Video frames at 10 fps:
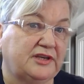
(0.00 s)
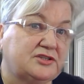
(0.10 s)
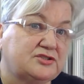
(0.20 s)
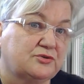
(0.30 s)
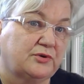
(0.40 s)

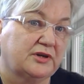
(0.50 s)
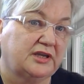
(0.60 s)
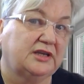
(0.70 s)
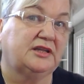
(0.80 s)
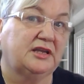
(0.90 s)
are working
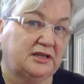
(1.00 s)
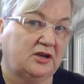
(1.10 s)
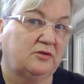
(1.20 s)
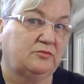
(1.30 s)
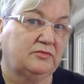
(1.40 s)
and they can
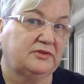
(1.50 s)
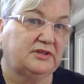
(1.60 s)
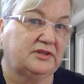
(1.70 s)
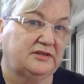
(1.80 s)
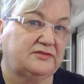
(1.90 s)
help with a
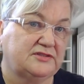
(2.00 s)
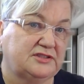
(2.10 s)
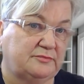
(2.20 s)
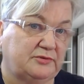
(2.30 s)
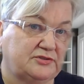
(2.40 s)
difference in the
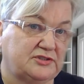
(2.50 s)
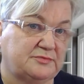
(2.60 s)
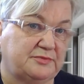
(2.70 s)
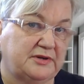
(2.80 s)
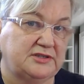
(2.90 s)
purchase
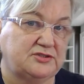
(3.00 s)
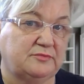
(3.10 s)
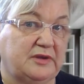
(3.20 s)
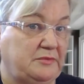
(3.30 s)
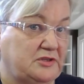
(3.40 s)
price, or
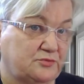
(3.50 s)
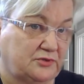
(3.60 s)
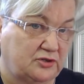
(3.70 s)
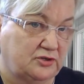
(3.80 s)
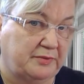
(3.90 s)
maybe it's one of
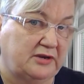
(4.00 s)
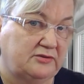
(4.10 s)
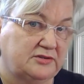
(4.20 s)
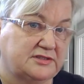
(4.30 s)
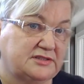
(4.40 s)
your
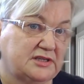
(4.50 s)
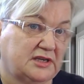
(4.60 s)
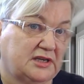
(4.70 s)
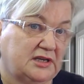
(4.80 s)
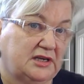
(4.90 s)
parents,
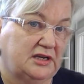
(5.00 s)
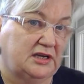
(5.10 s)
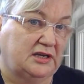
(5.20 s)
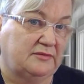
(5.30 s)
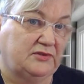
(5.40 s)

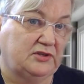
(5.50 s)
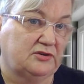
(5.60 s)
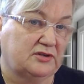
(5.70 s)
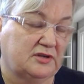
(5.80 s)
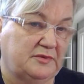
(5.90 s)
you know,
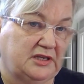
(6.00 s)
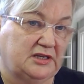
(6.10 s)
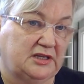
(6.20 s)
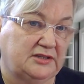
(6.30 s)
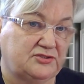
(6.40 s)
coming in
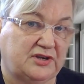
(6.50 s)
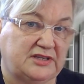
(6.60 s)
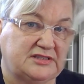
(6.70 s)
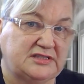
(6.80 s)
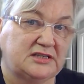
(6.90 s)
on the
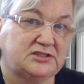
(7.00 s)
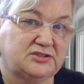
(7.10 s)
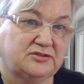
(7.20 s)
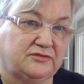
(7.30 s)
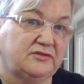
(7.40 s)
transaction. So
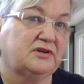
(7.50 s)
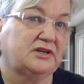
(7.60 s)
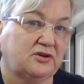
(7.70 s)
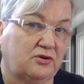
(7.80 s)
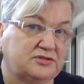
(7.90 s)
if you've got a
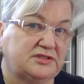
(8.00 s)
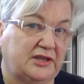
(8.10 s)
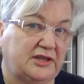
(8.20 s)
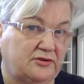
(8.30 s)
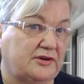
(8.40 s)
cosigner
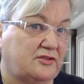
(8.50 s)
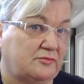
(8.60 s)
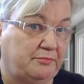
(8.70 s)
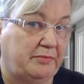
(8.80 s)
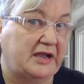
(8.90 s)
or another
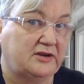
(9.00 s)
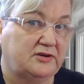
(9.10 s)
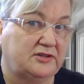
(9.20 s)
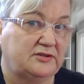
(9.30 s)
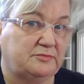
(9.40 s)
buyer
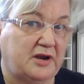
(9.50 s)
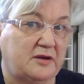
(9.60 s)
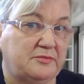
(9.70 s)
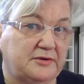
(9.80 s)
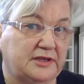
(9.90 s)
on the
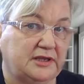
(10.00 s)
property.